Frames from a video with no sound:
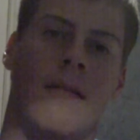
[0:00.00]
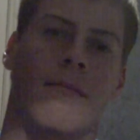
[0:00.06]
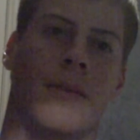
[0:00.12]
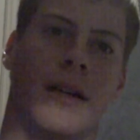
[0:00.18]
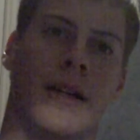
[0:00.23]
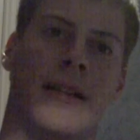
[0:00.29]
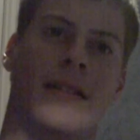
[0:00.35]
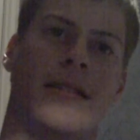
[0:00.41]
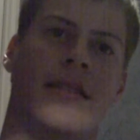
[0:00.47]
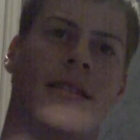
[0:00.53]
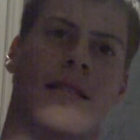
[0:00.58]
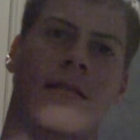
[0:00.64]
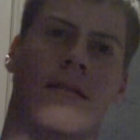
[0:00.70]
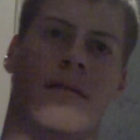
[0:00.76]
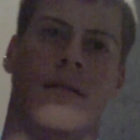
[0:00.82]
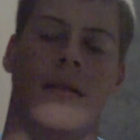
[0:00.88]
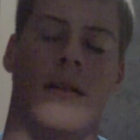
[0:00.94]
But it's
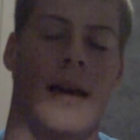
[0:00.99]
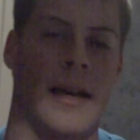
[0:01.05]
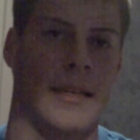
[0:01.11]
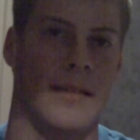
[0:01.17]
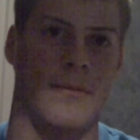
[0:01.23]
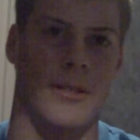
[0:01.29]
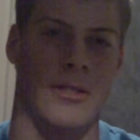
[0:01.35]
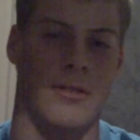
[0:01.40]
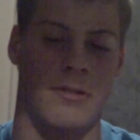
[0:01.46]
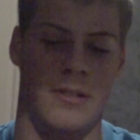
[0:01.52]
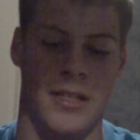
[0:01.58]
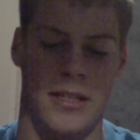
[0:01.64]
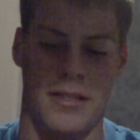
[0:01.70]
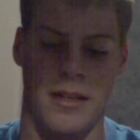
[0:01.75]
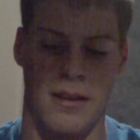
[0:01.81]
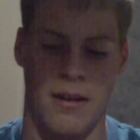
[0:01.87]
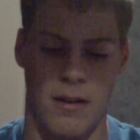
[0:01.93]
still Xbox
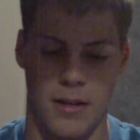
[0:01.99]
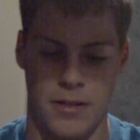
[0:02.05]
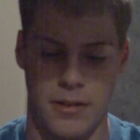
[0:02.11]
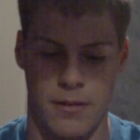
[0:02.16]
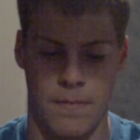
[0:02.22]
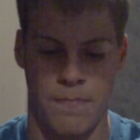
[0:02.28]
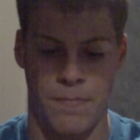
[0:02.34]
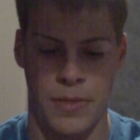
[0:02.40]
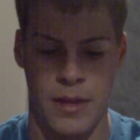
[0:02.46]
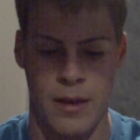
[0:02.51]
360 console.